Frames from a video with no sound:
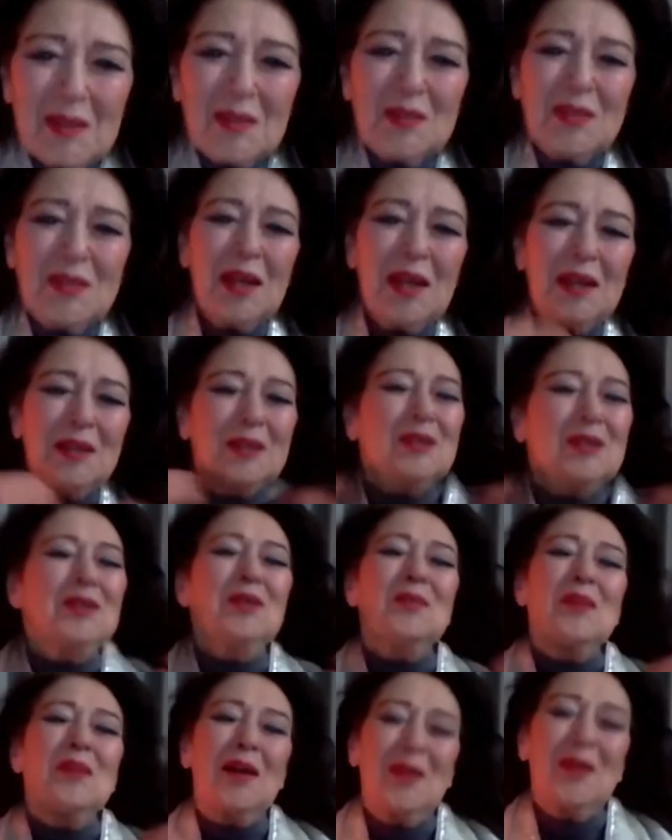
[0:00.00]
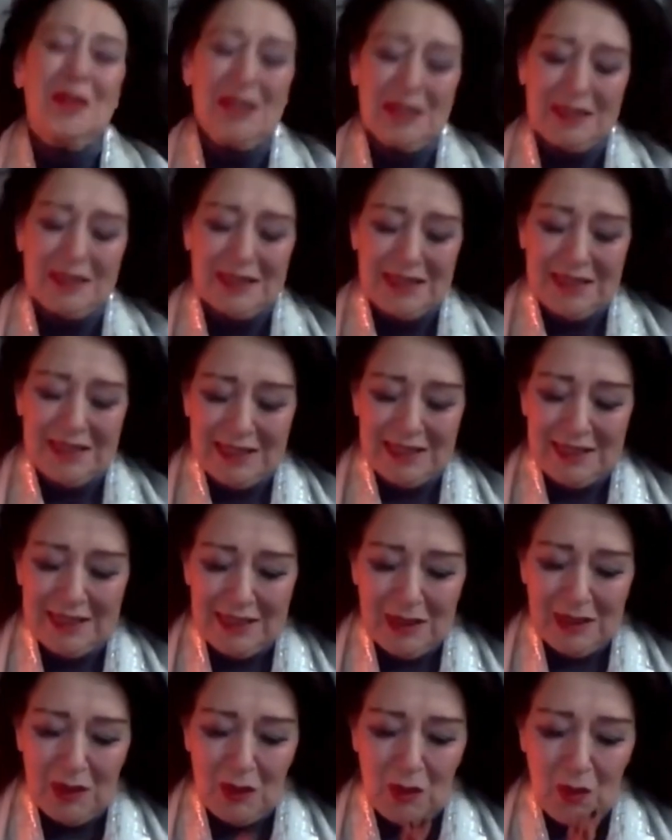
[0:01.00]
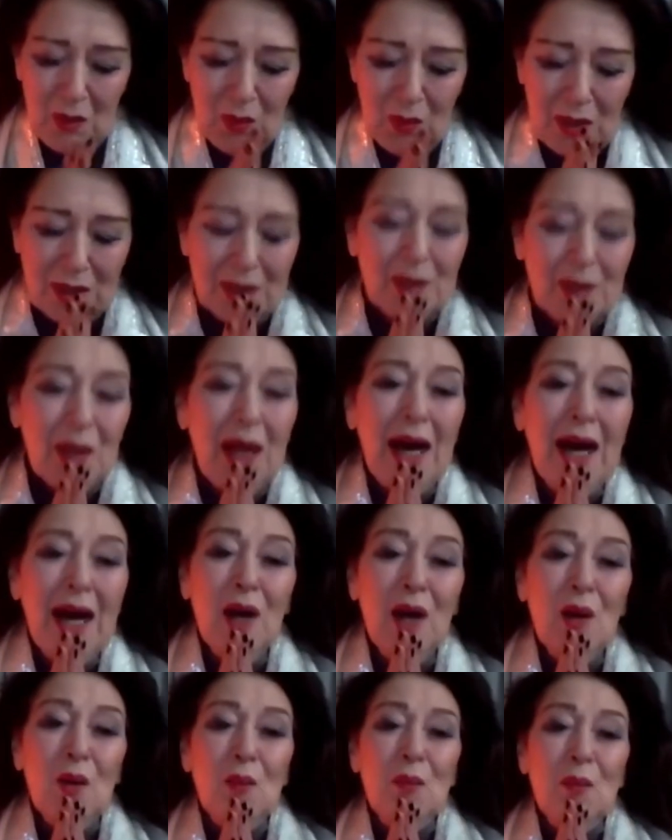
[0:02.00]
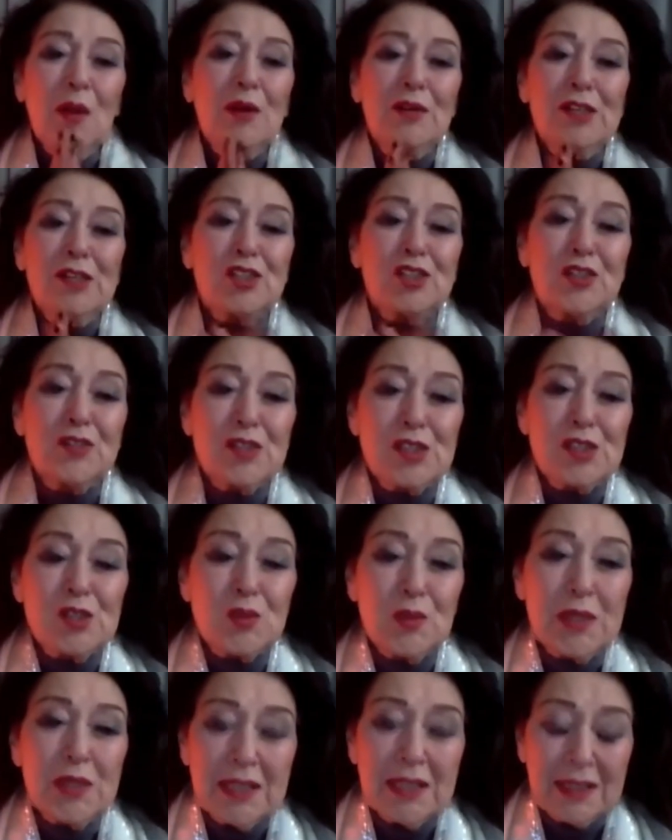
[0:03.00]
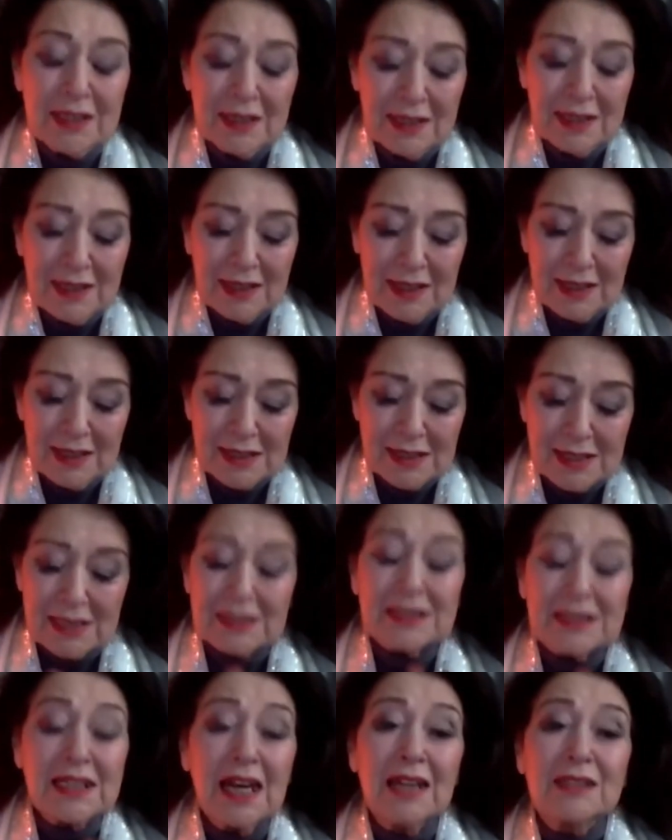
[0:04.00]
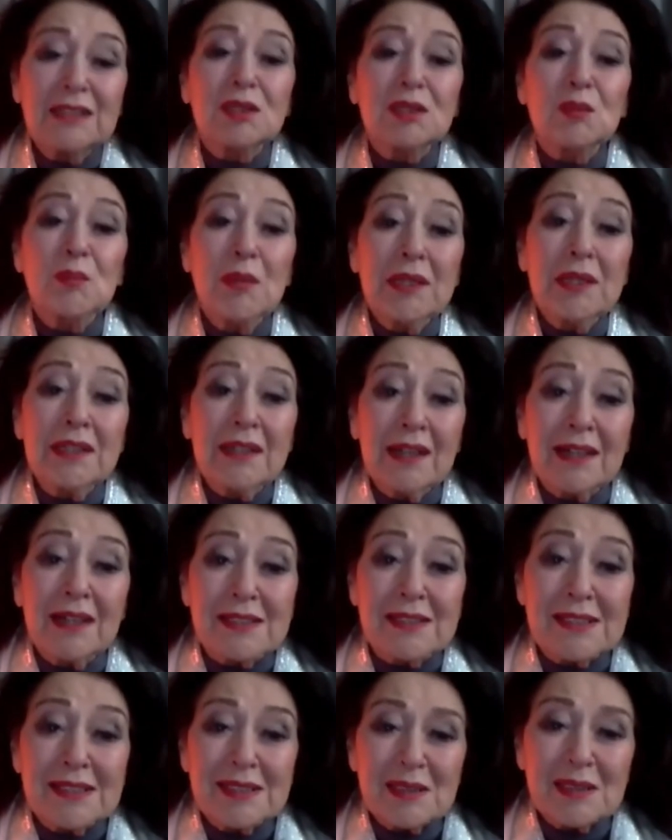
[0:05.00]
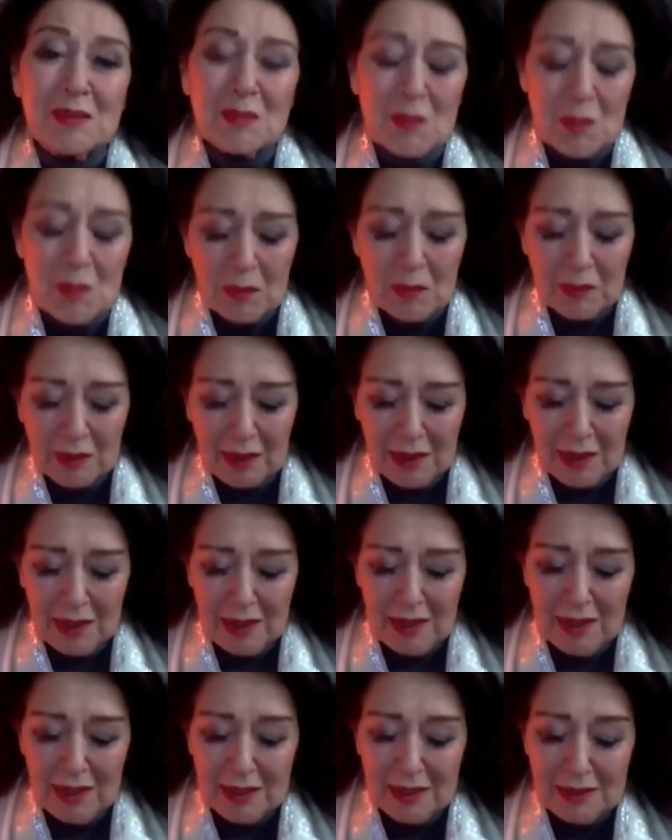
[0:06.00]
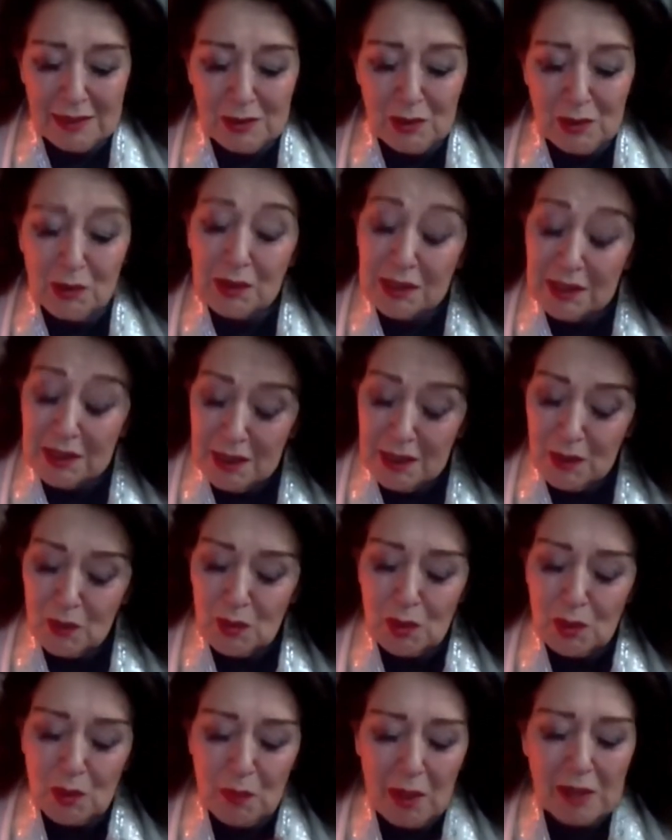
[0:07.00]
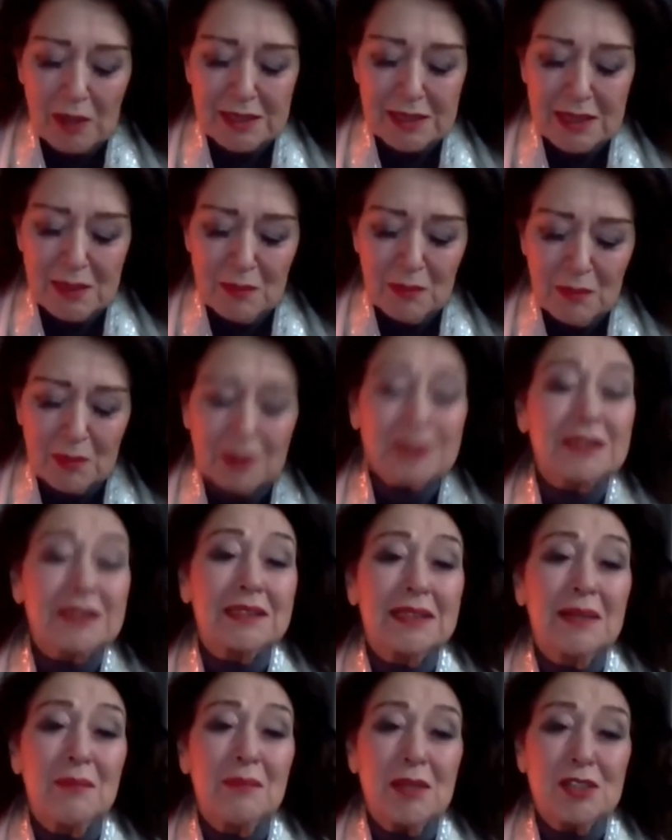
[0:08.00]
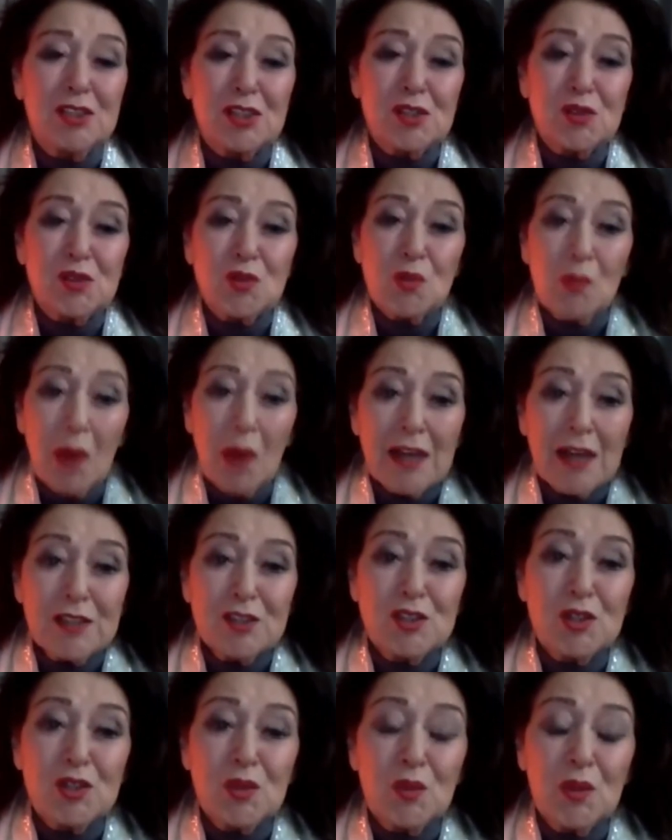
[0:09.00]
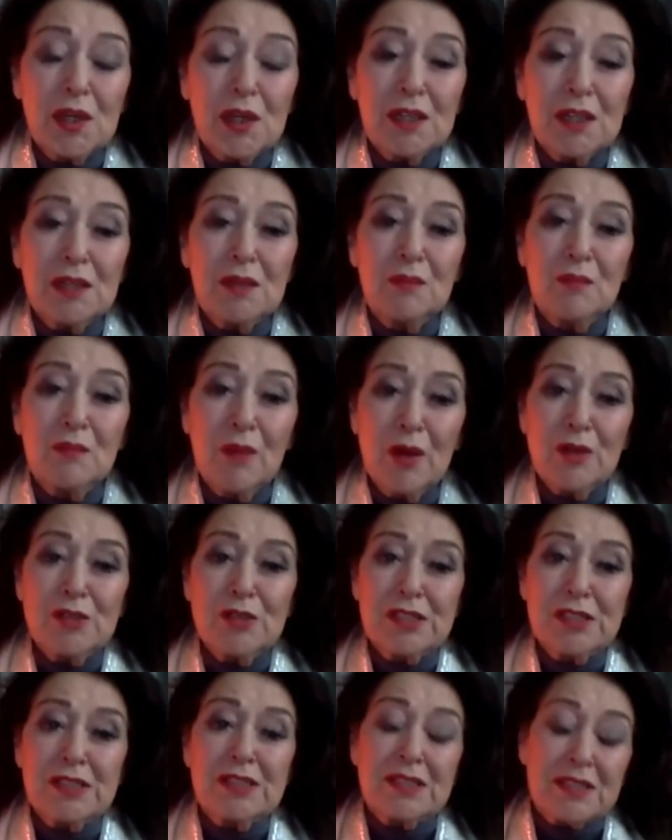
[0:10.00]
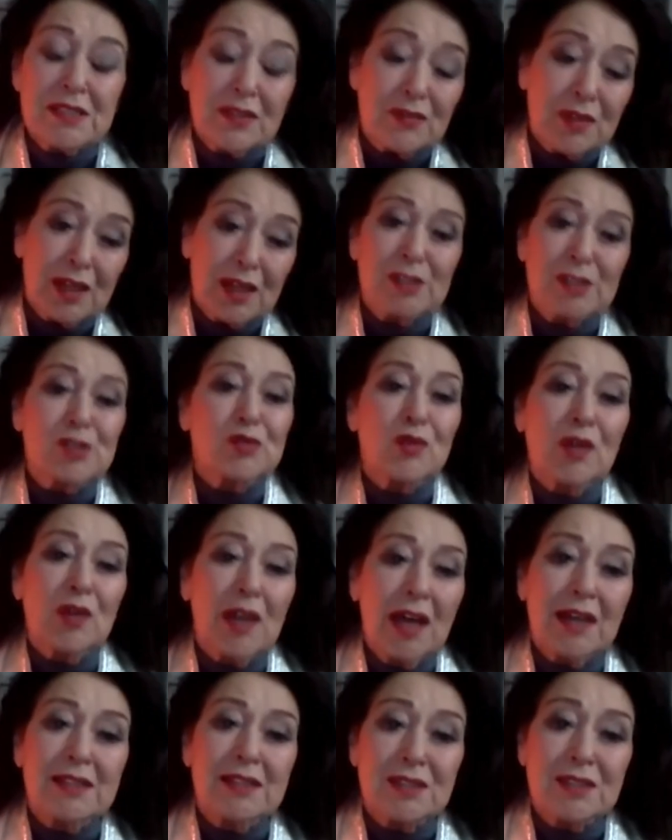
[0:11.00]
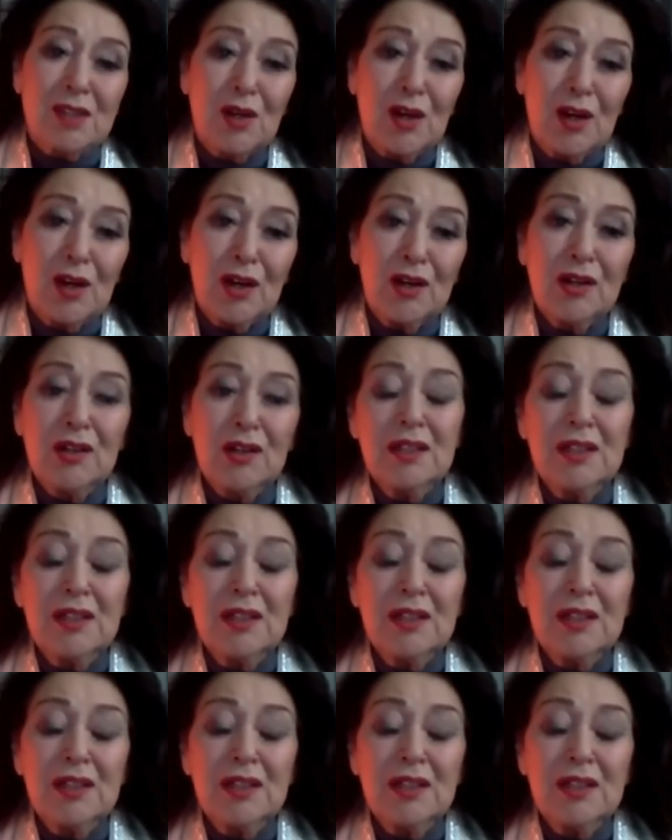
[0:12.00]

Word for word: Thank you, Marion. Well, our parasha this week is entitled Pinchas, and you're going to hear all about him, but let me just remind you where Moses and the Israelites are.